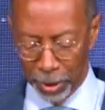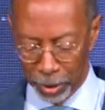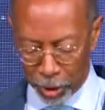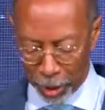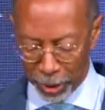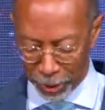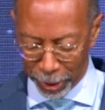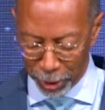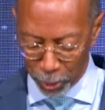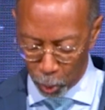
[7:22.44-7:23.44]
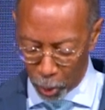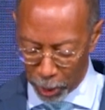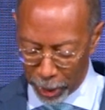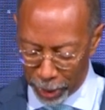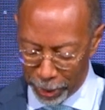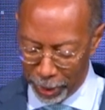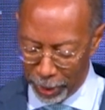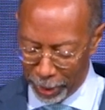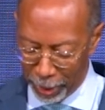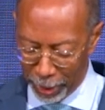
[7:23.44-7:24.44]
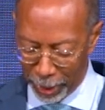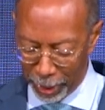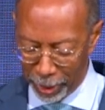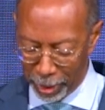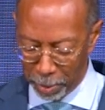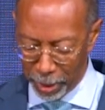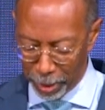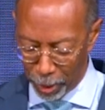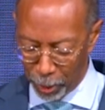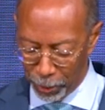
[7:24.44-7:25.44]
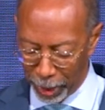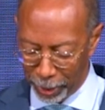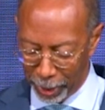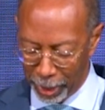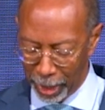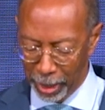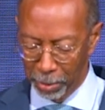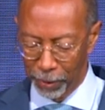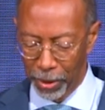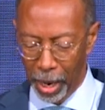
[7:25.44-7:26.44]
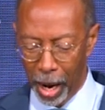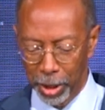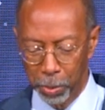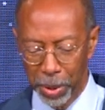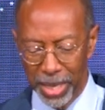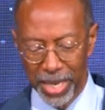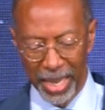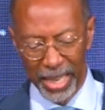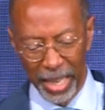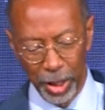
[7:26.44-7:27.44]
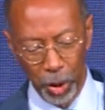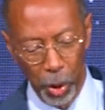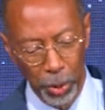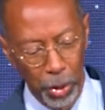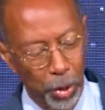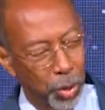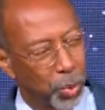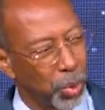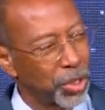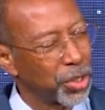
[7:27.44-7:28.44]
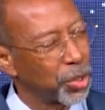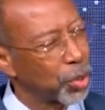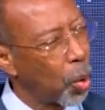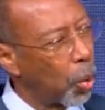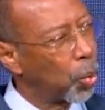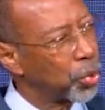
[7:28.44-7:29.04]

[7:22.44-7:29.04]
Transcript: Jesus wanted it to be known that the kingdom of God's beginnings on earth was so